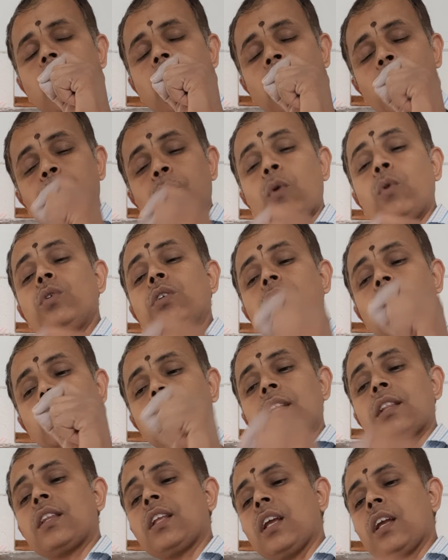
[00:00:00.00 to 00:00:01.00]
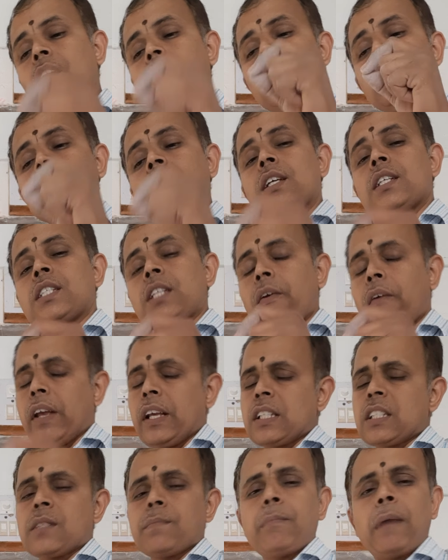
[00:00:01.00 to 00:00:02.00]
amount in the
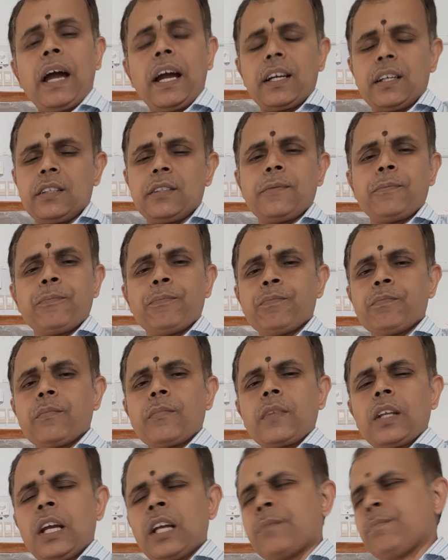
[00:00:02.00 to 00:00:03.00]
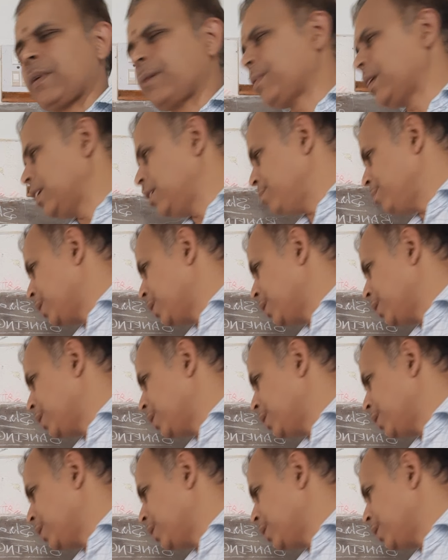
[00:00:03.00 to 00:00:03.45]
savings bank. It may be in